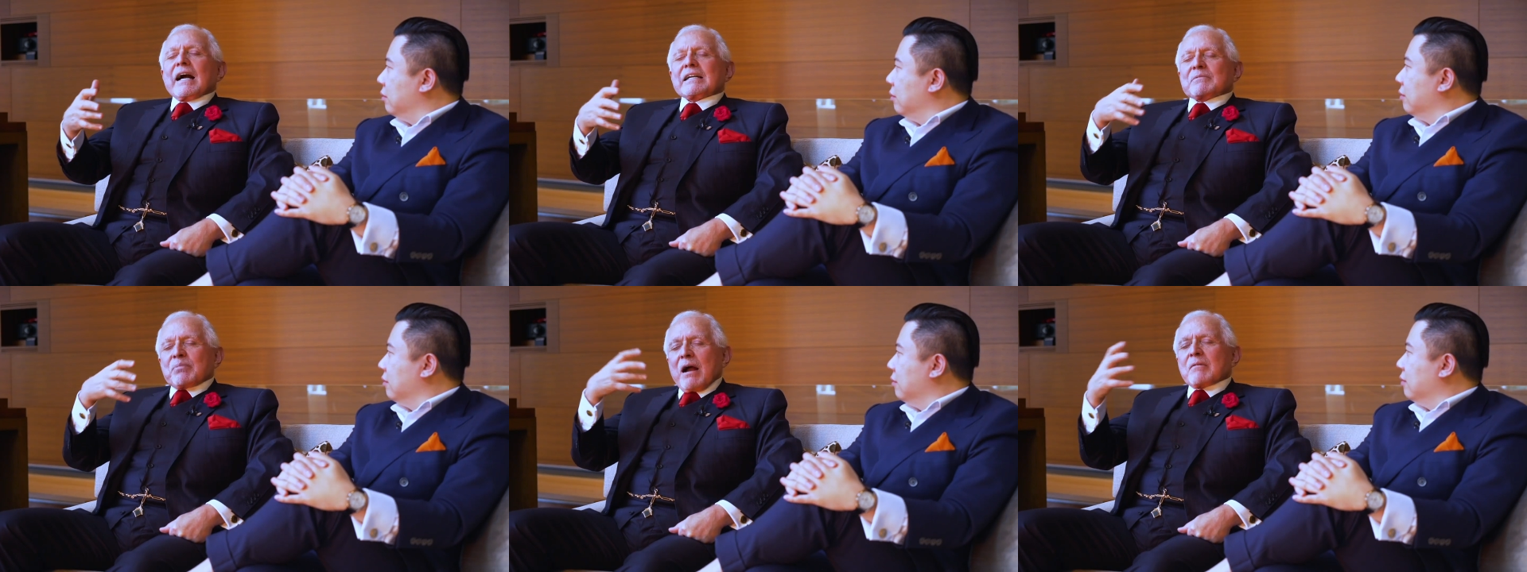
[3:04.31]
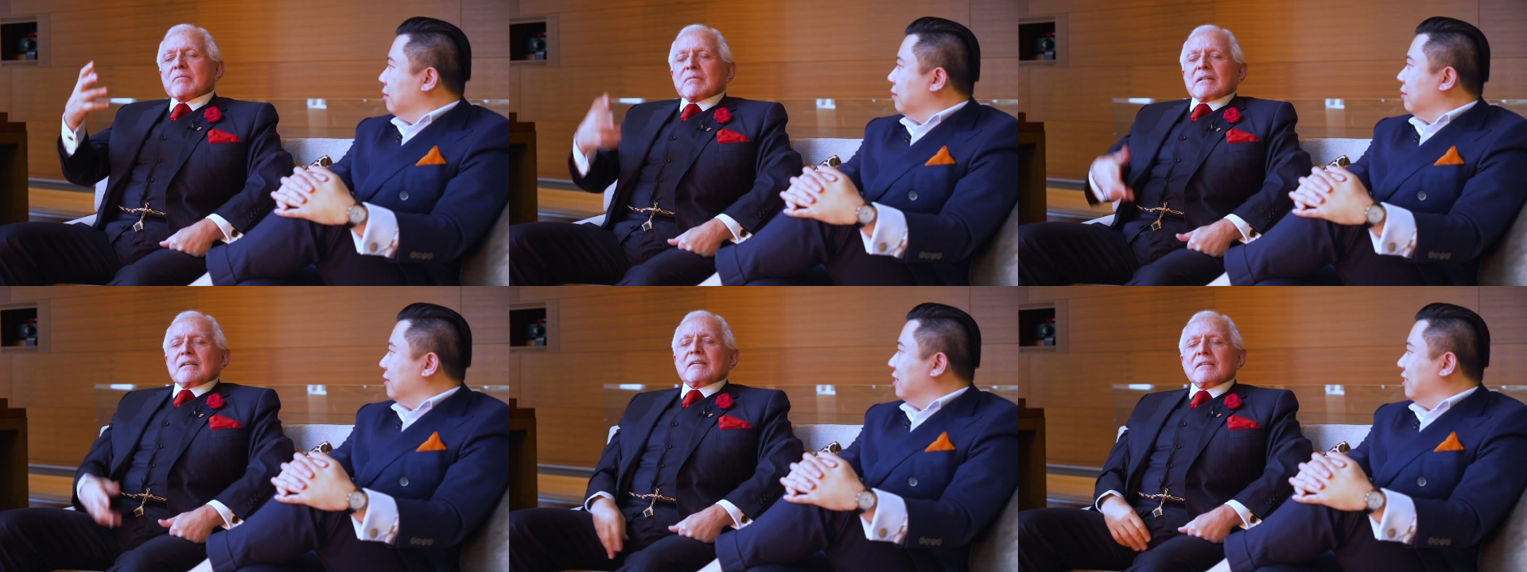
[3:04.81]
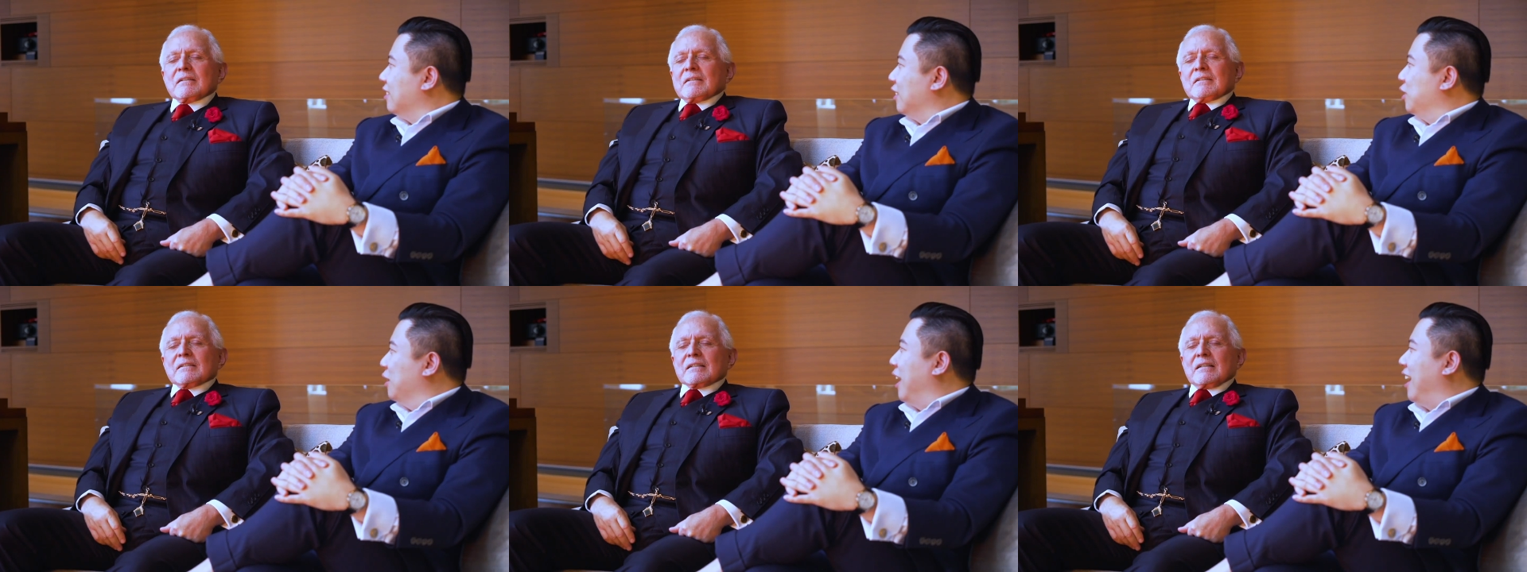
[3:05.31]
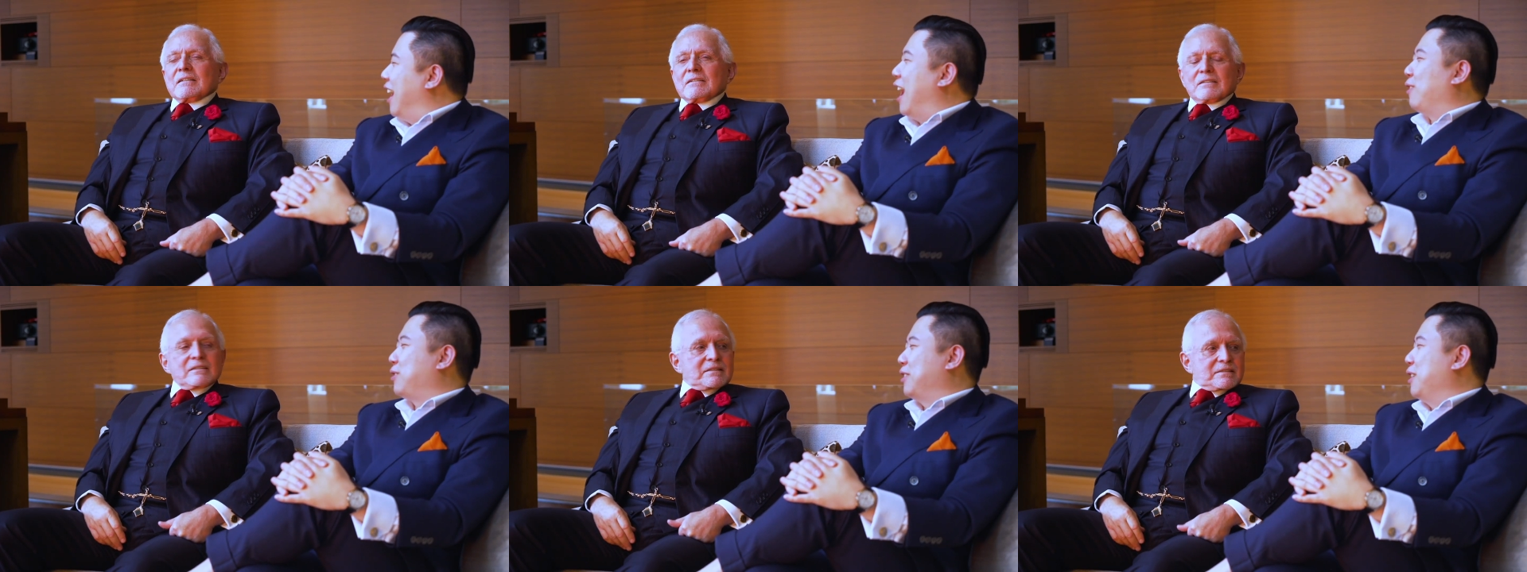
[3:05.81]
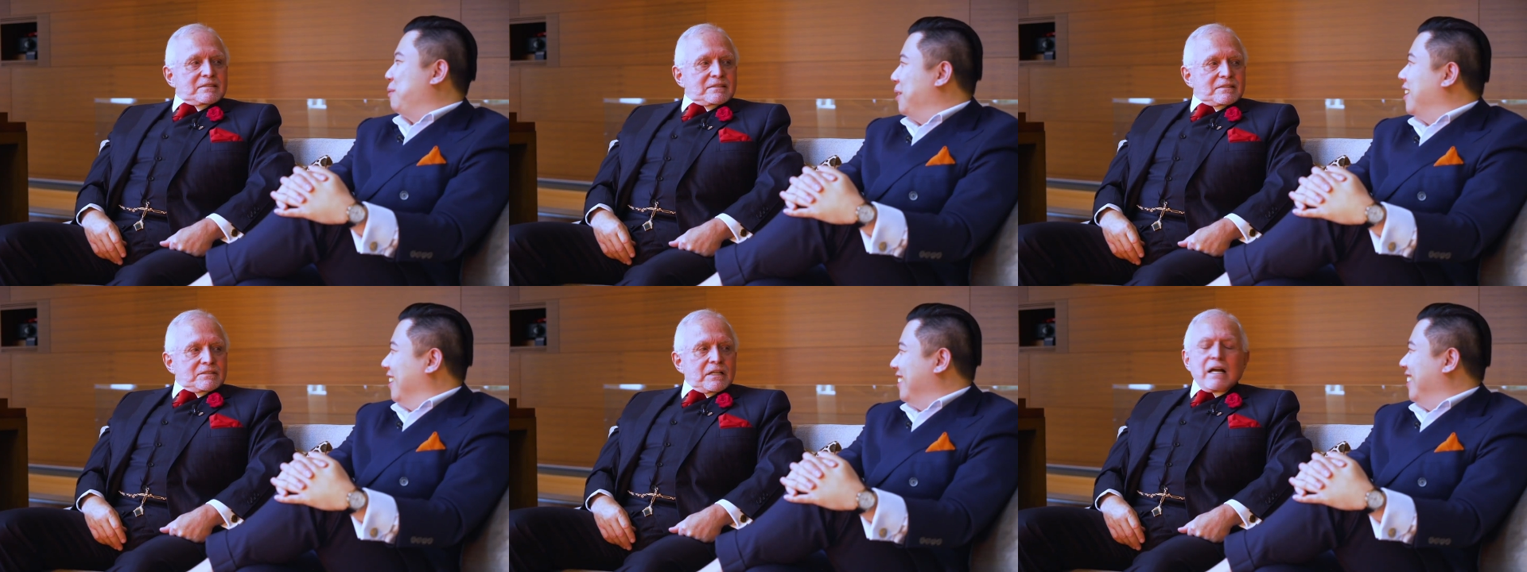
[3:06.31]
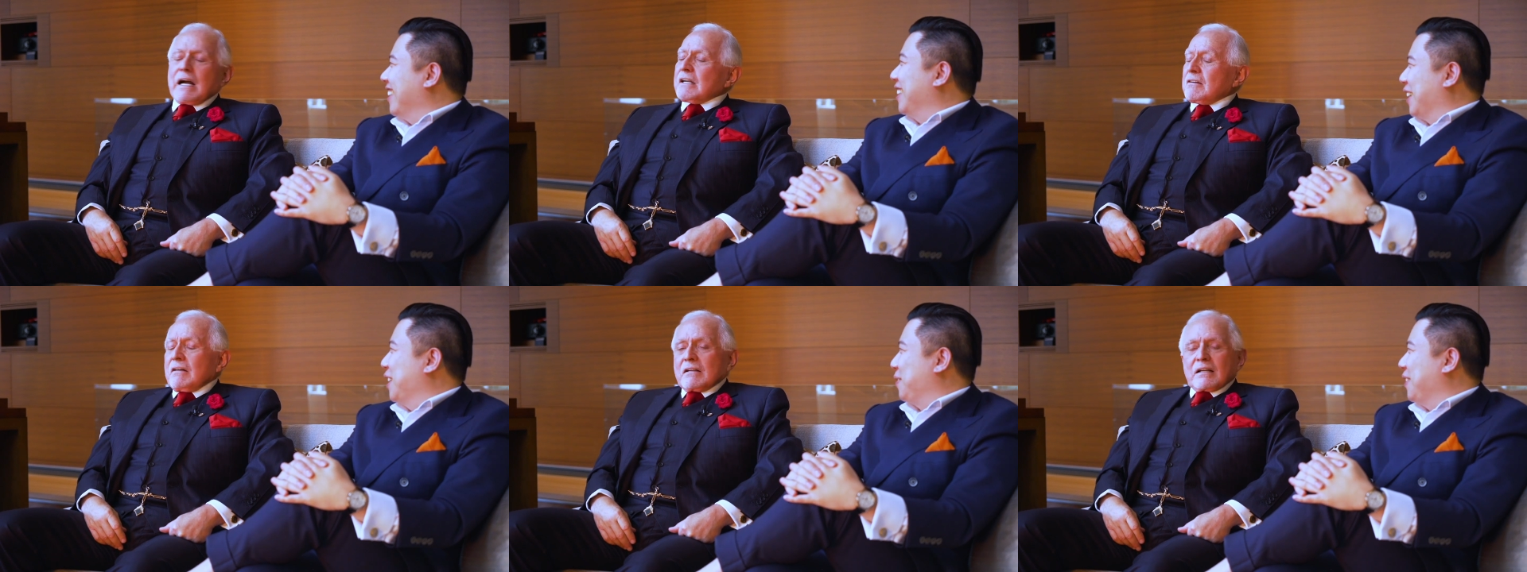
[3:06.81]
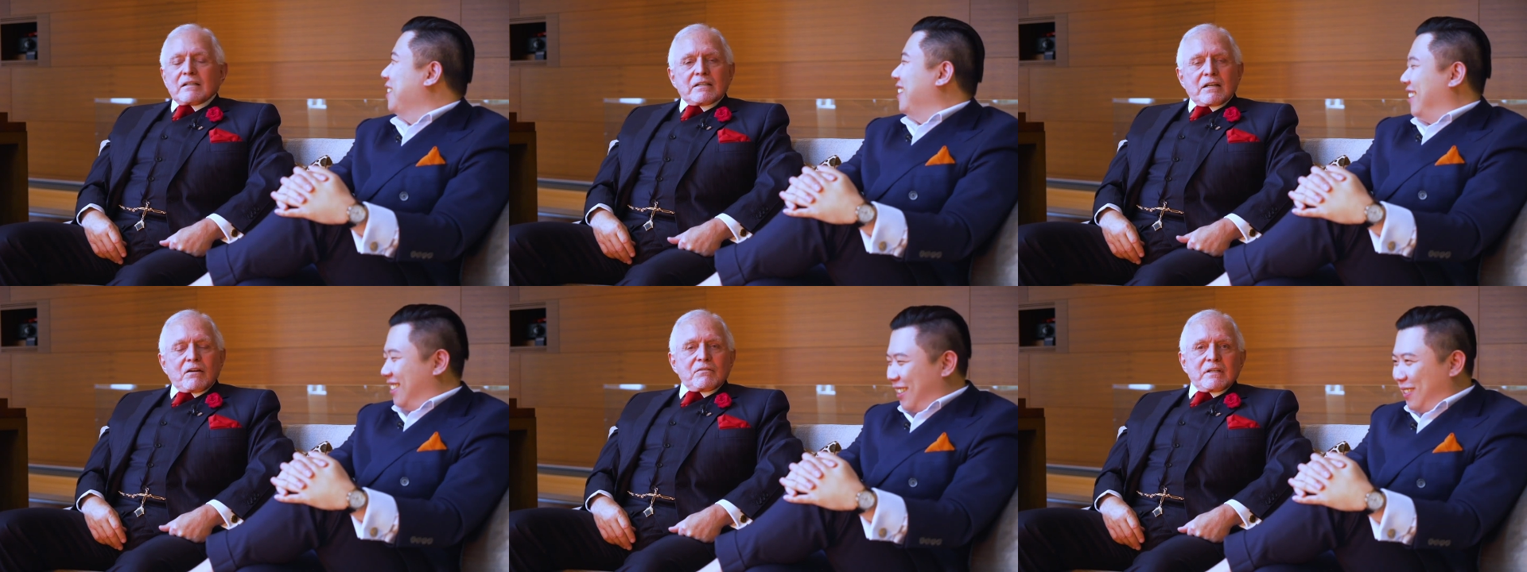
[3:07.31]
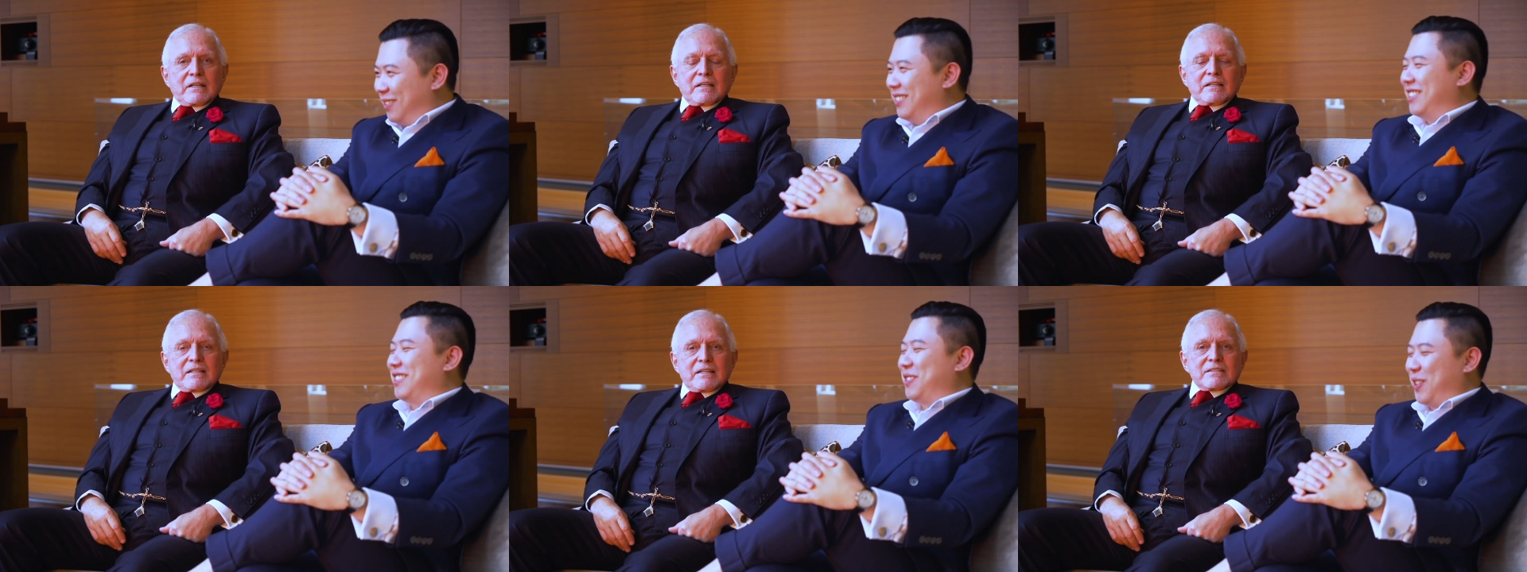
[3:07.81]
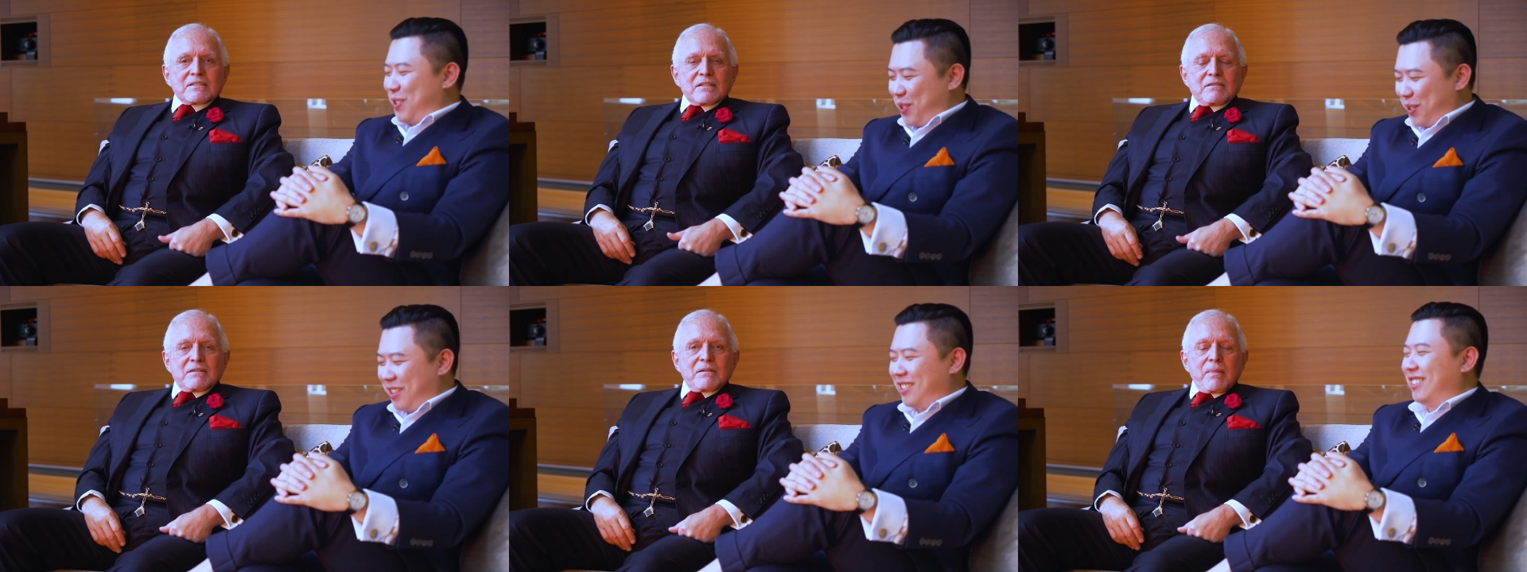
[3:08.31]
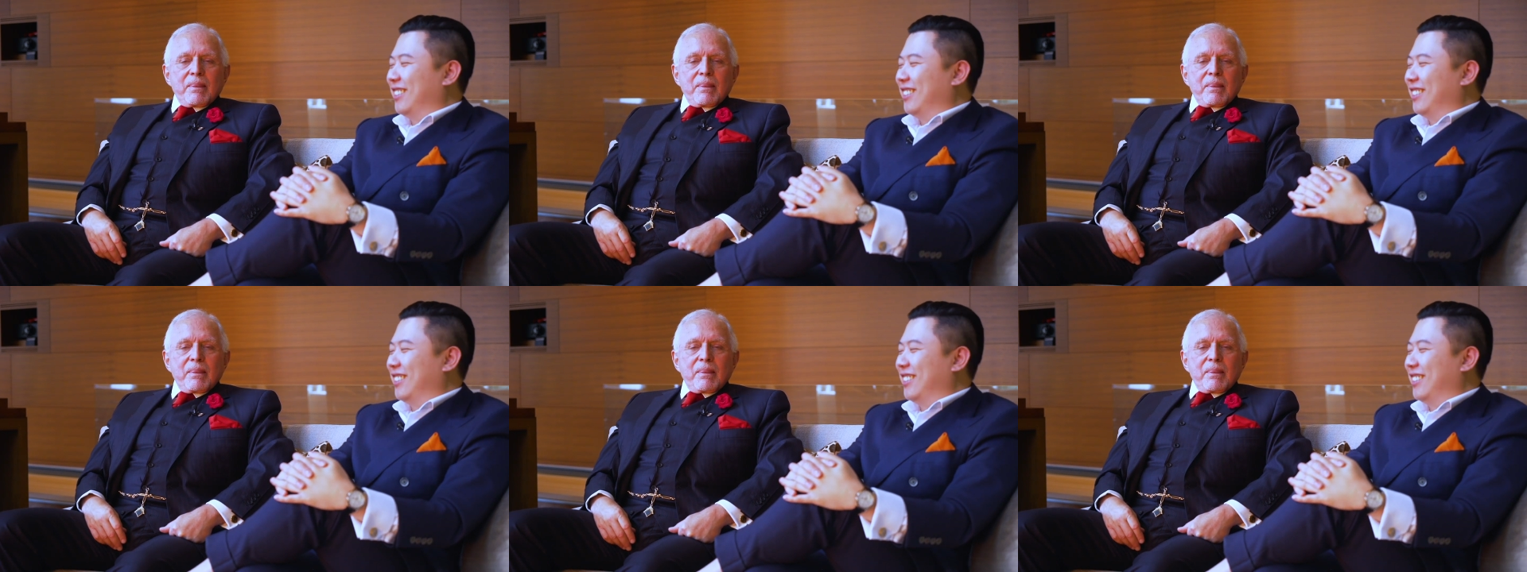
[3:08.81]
Speaker 1: I can probably
Speaker 2: do a half sleep. You can yeah, you I could. you know, it, it's For sure.